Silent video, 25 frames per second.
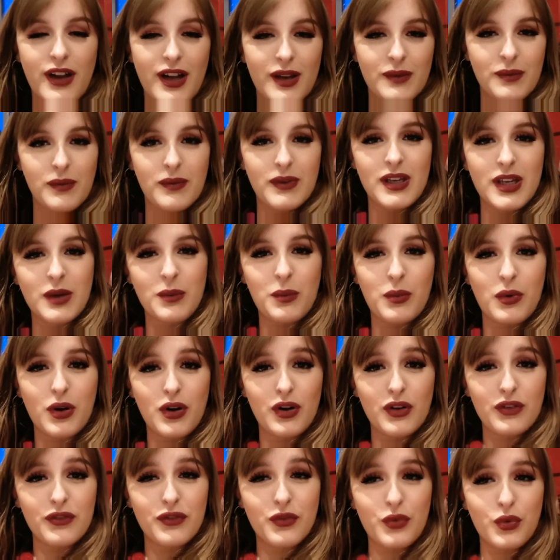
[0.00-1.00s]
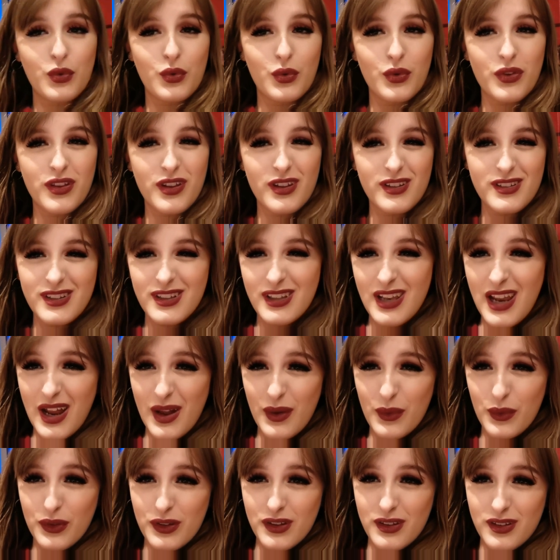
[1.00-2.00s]
had my makeup on for 13
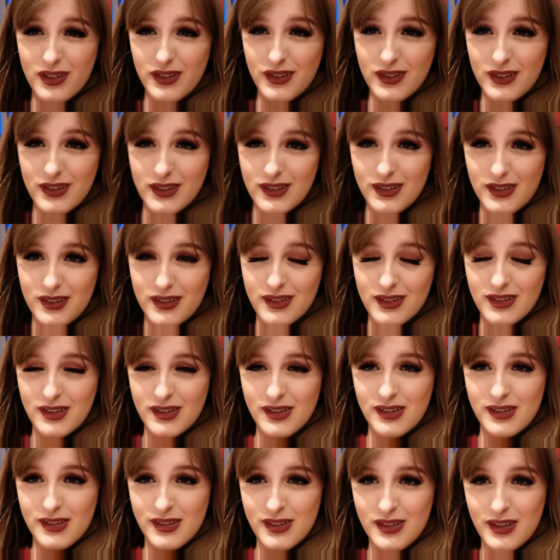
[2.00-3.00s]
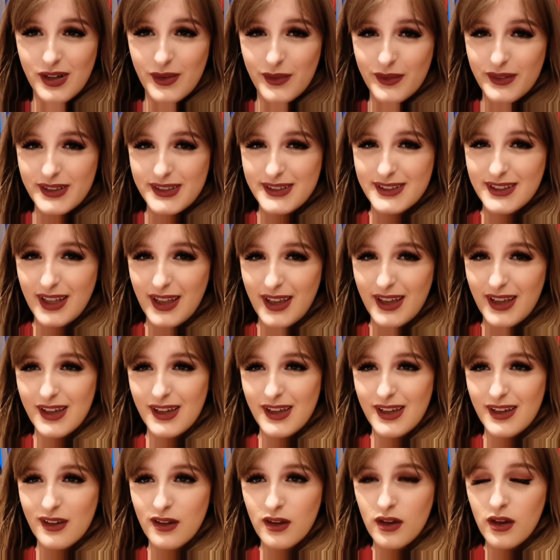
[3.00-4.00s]
hours. I want to
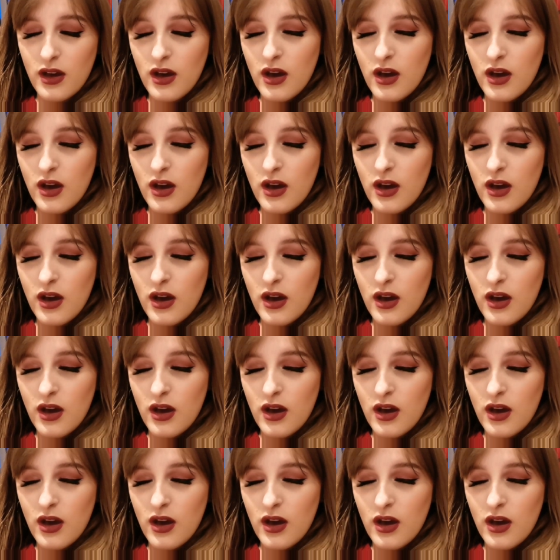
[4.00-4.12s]
say